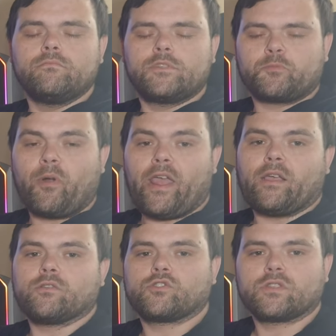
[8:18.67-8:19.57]

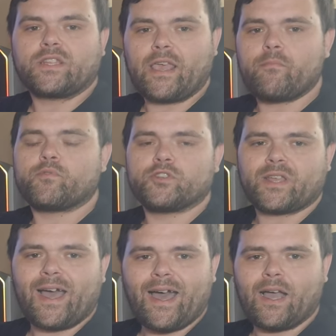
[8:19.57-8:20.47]
spring. So the
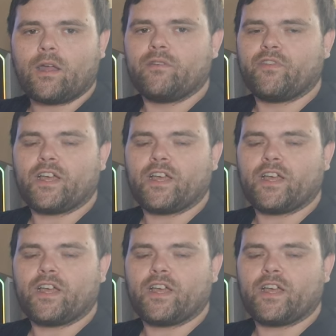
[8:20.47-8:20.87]
temperature are going to